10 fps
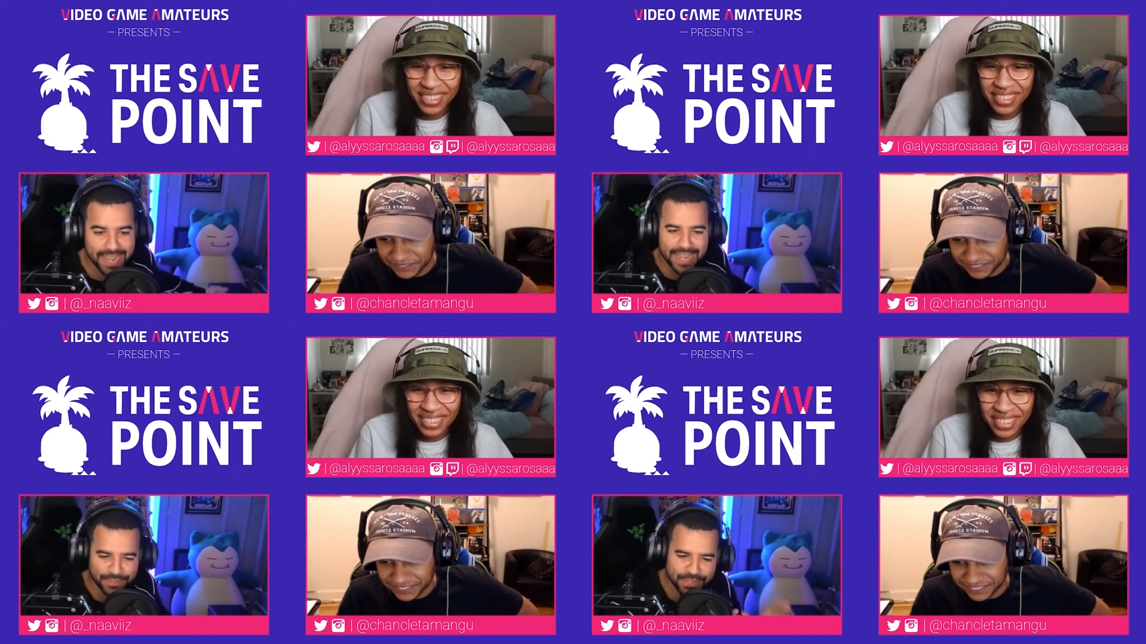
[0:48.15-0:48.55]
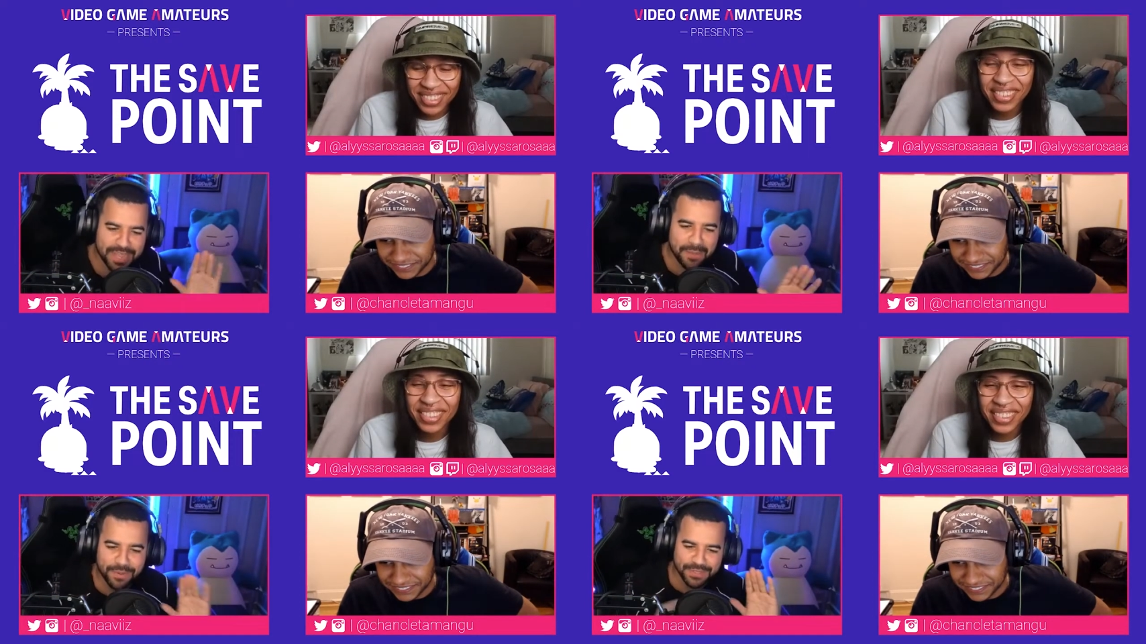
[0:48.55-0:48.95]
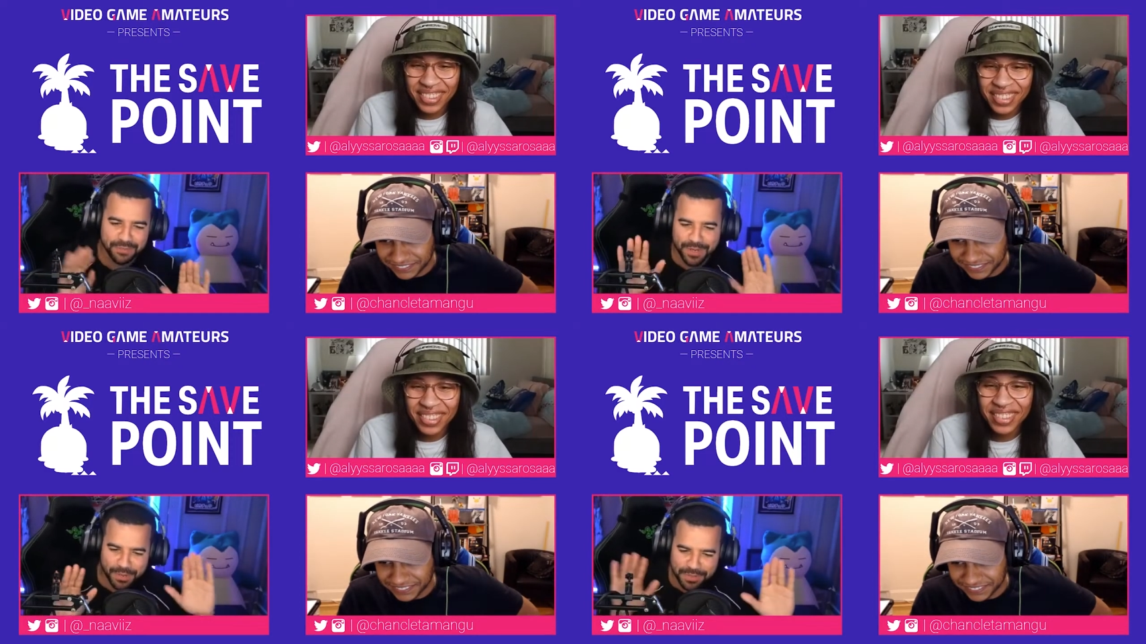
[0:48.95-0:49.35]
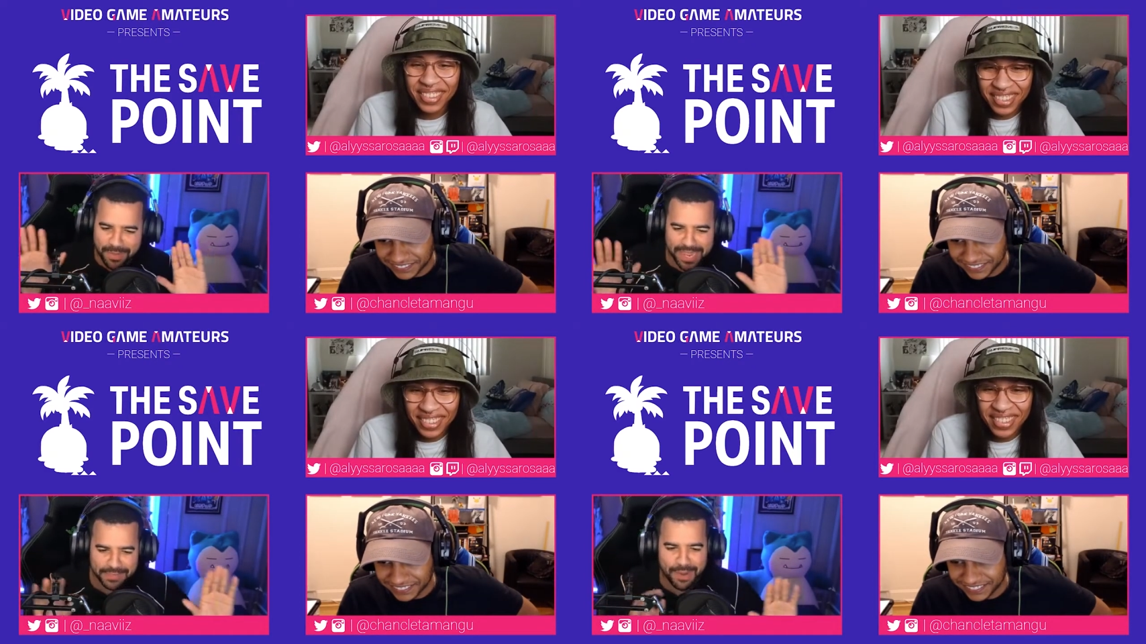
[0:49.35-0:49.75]
Speaker 1: I decided to put some, you know, some
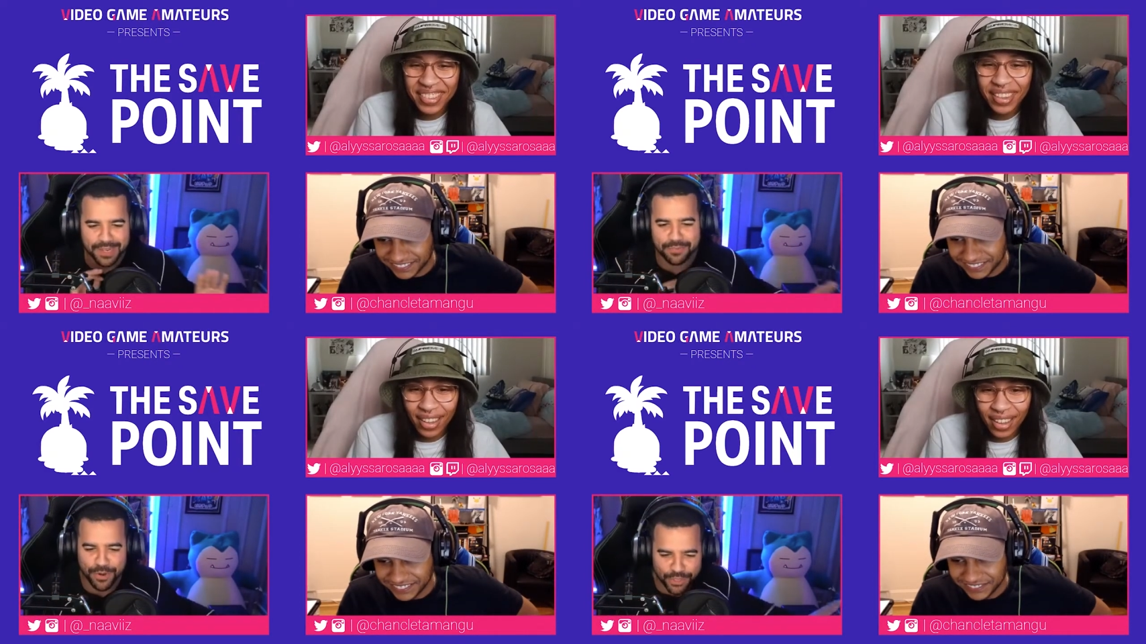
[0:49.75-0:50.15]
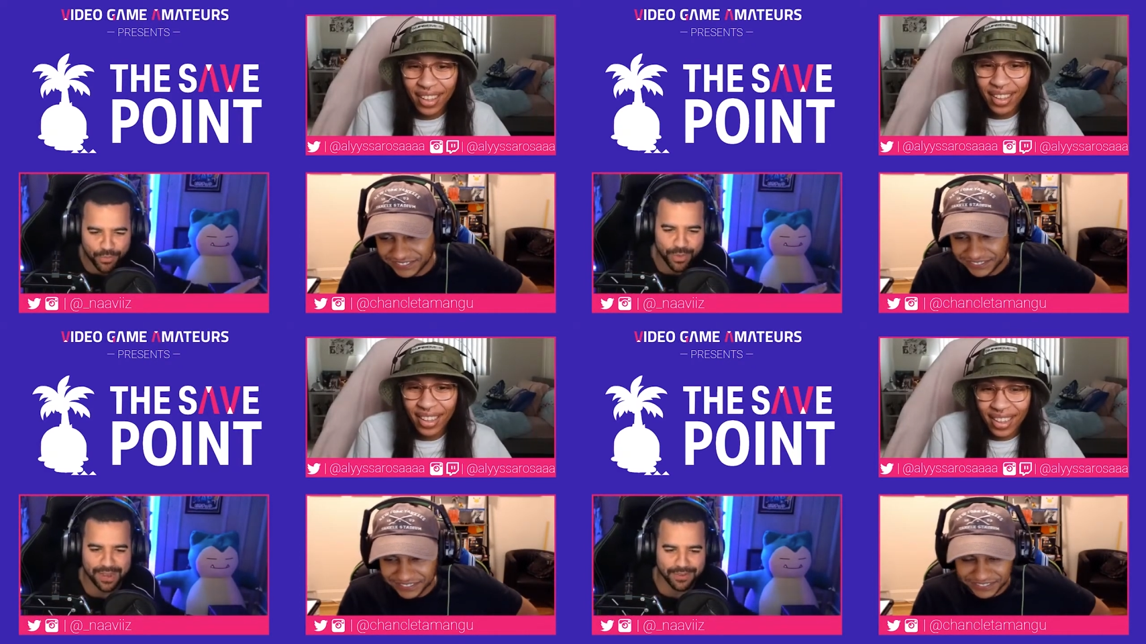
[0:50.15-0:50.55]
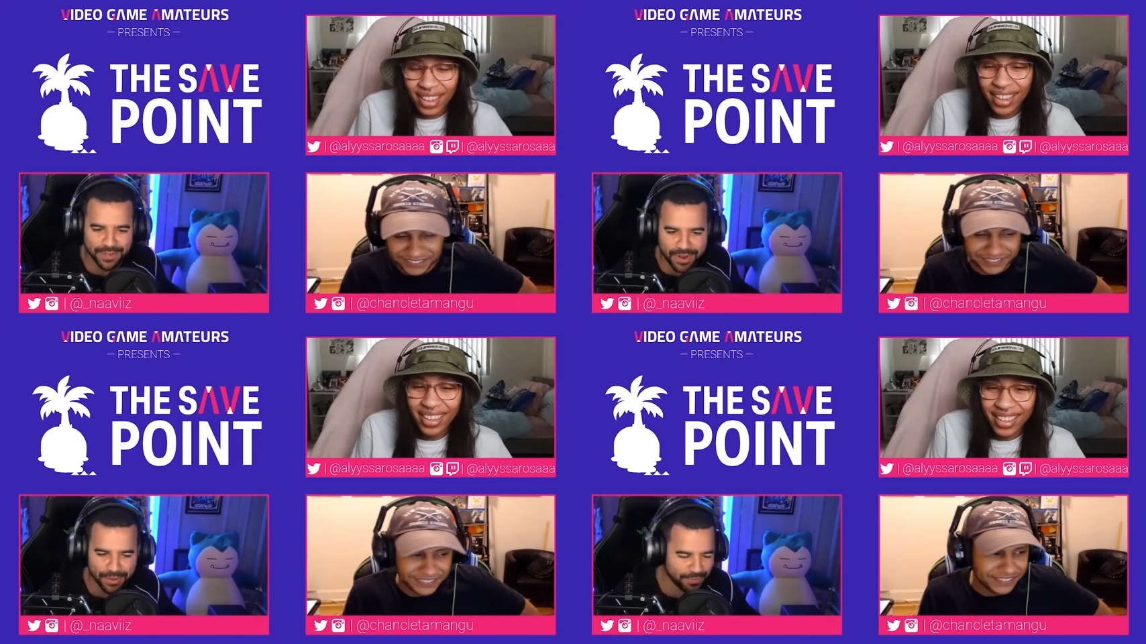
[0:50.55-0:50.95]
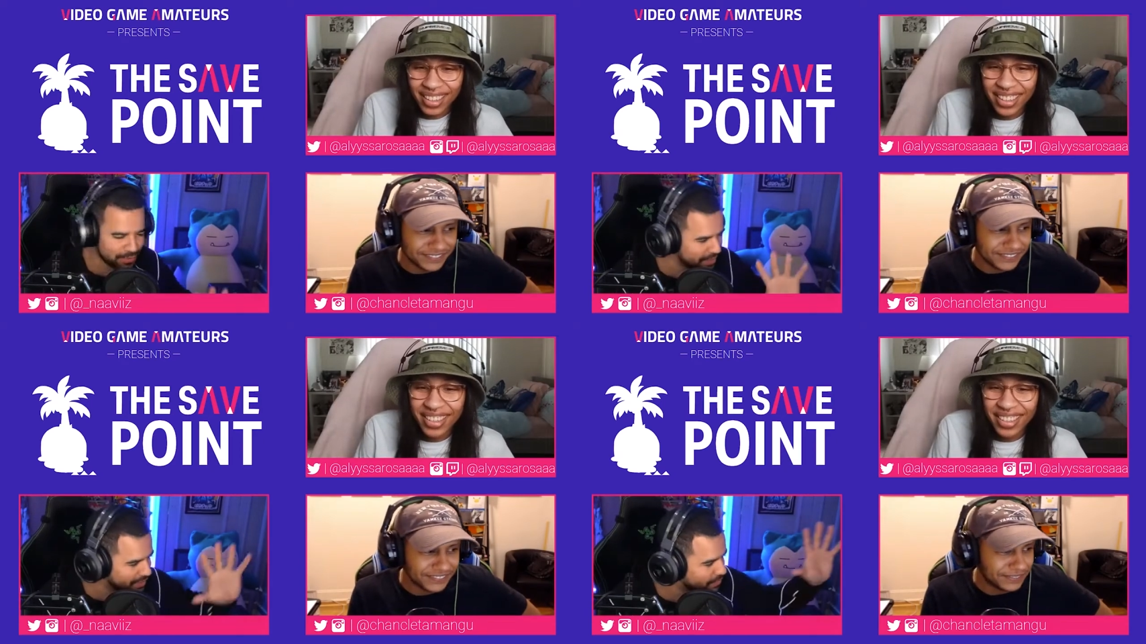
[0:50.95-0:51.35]
Xbox merch around. You know, I know
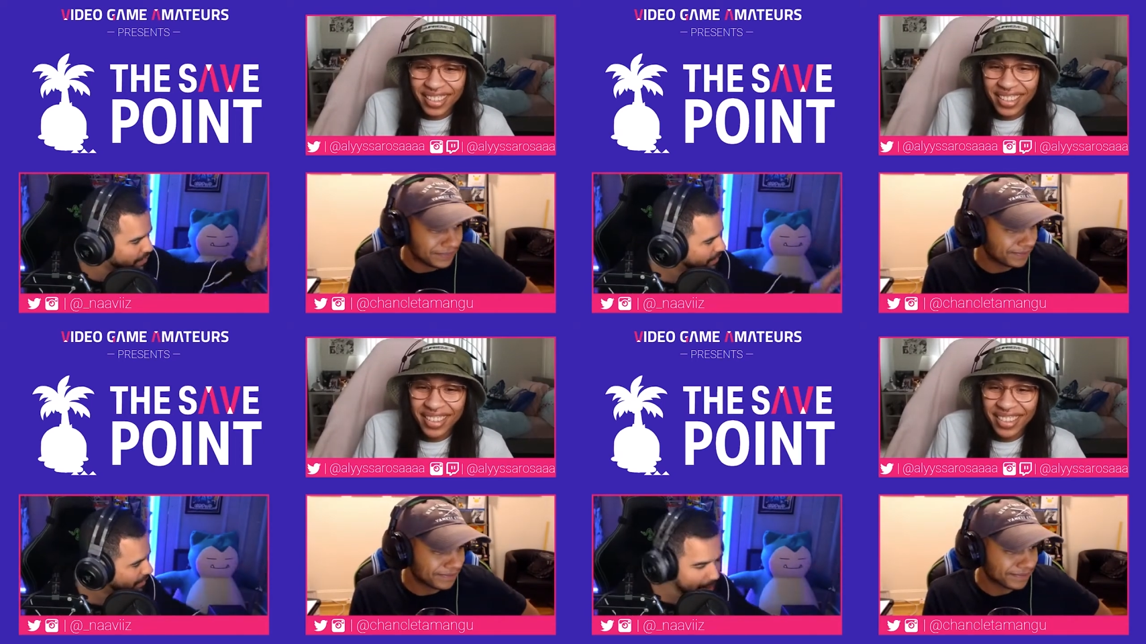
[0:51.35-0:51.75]
everything is very